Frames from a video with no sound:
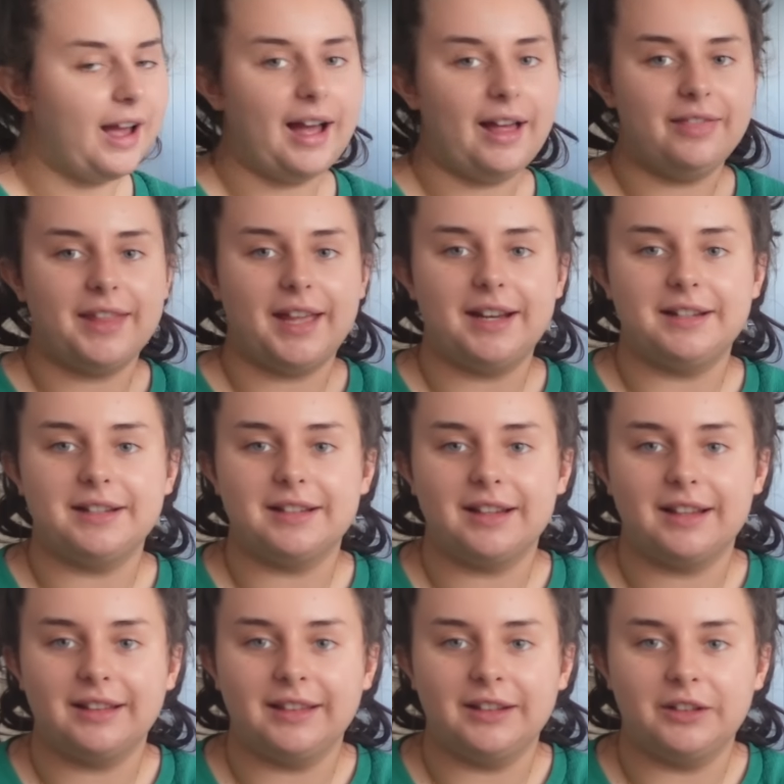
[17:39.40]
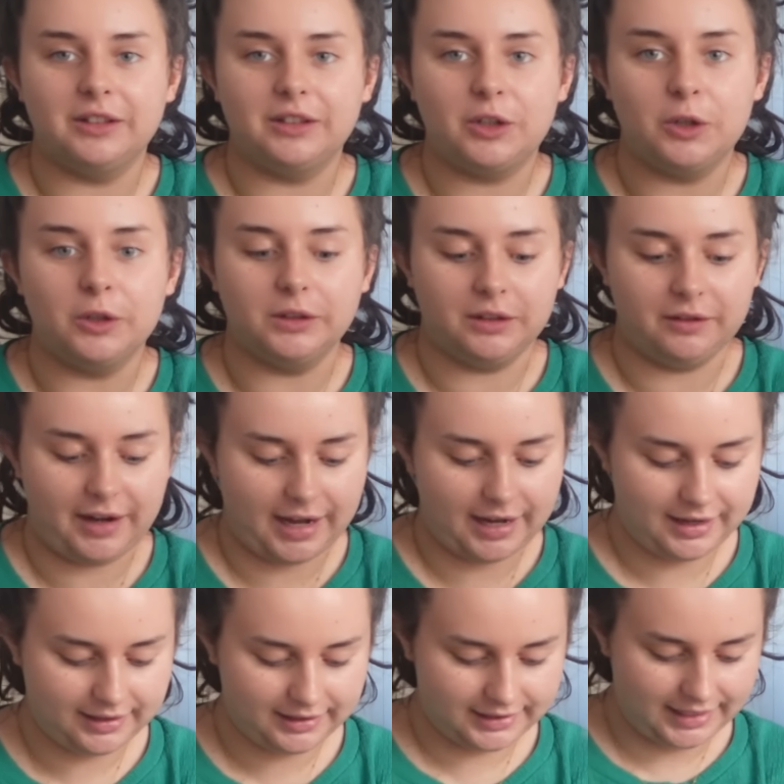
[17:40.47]
and then little cutlery
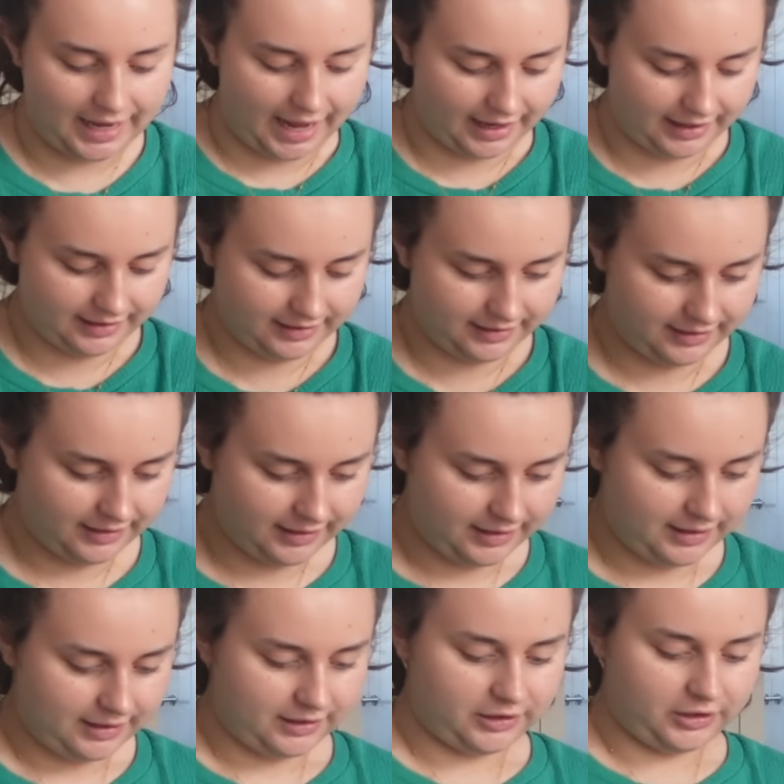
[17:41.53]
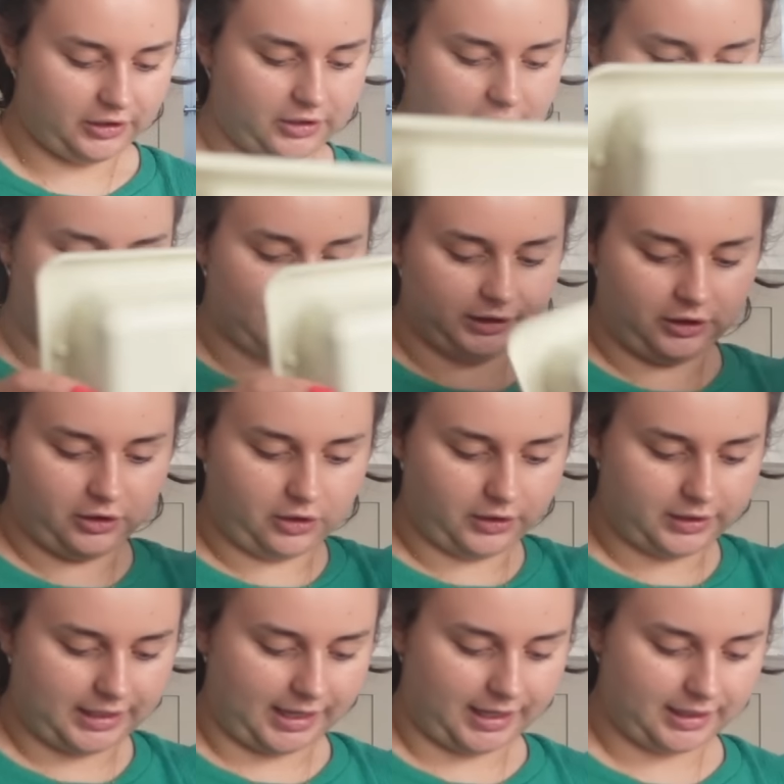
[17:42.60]
set. So it
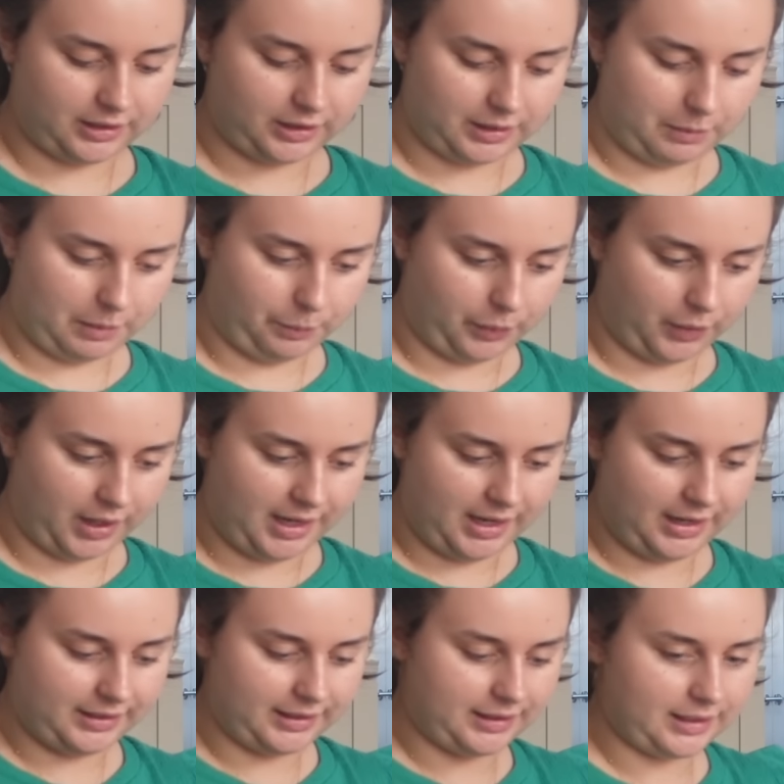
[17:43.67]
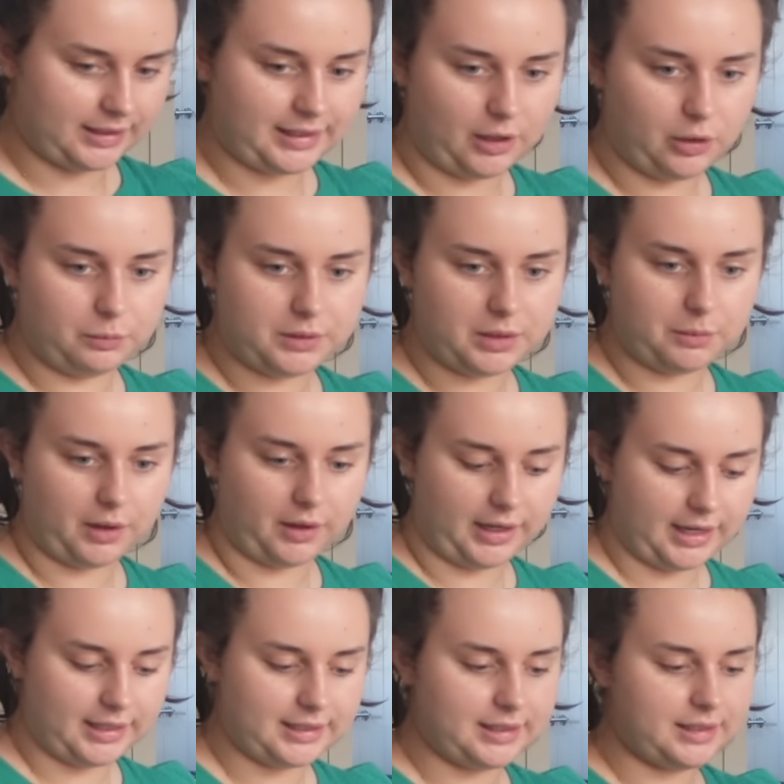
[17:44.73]
looks like it's going to be pretty easy to set up, to be
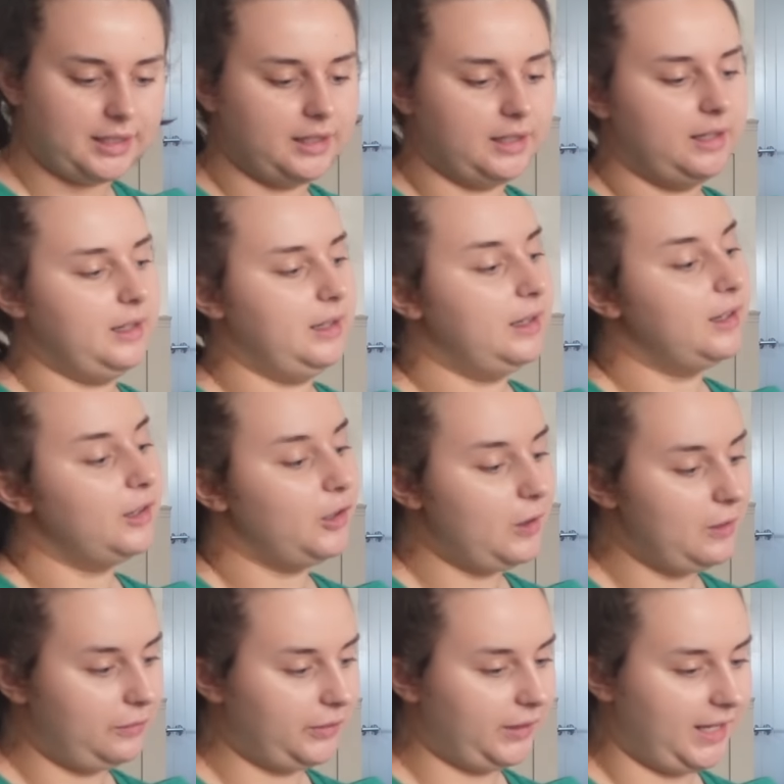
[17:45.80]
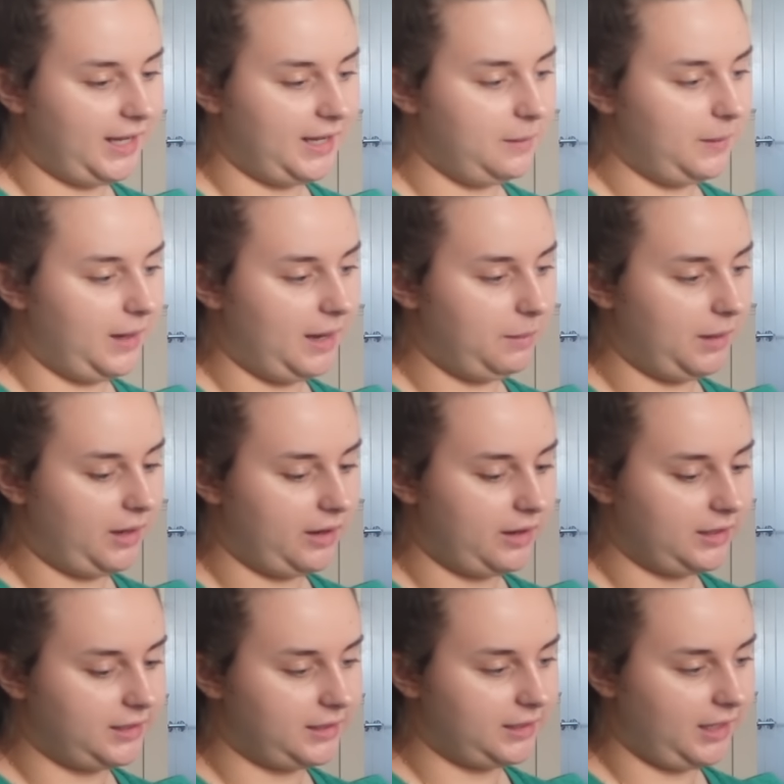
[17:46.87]
honest. Hopefully, anyway,
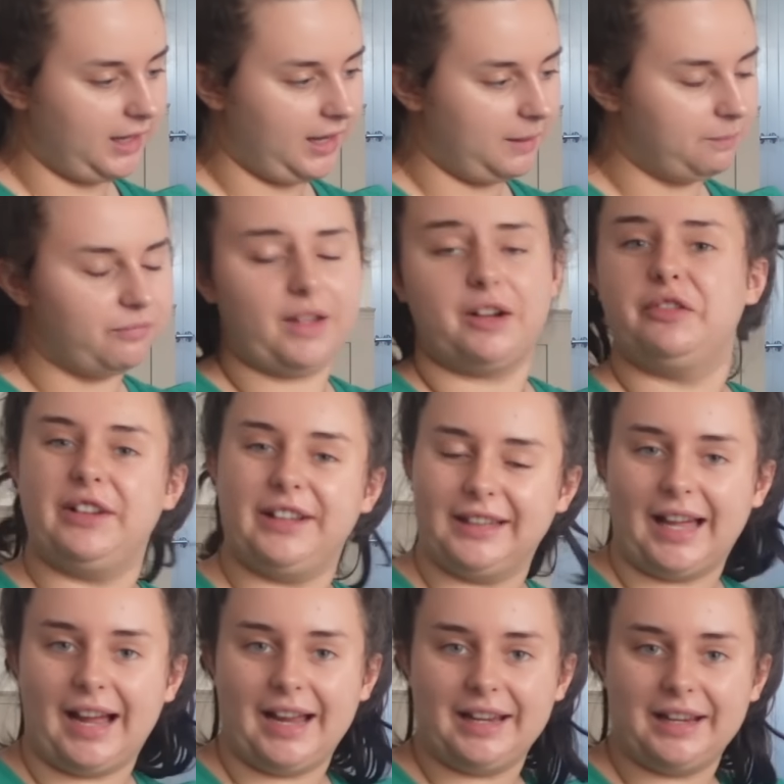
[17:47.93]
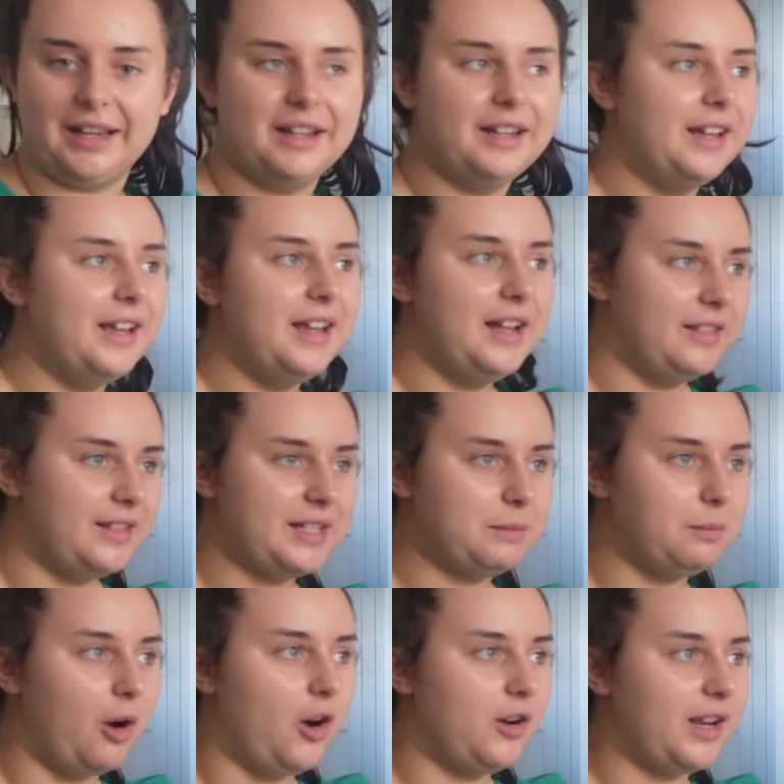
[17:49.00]
because I feel like this
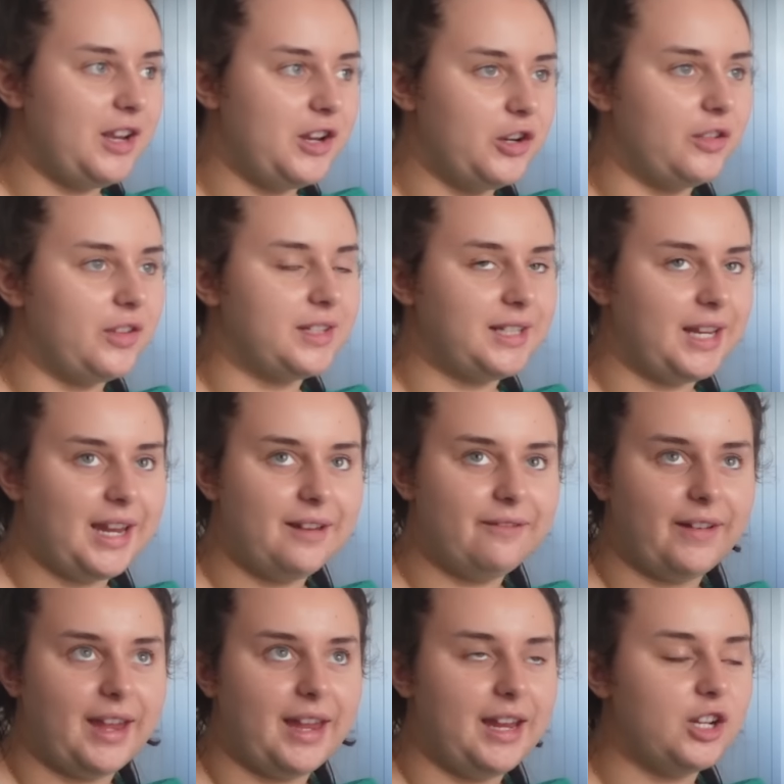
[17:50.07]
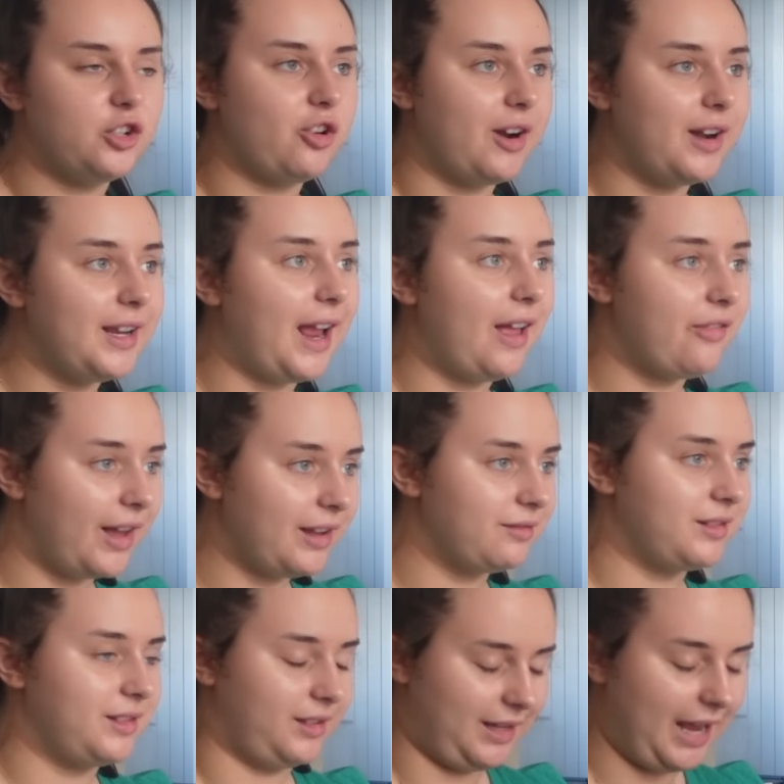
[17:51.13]
morning, you know, the TV, trying to get that
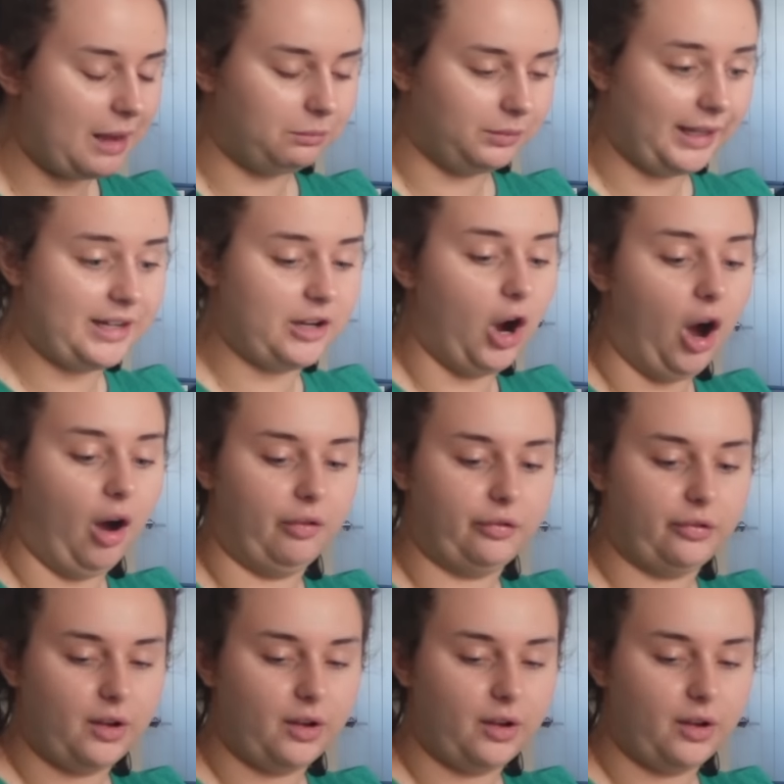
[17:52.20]
cap lid off,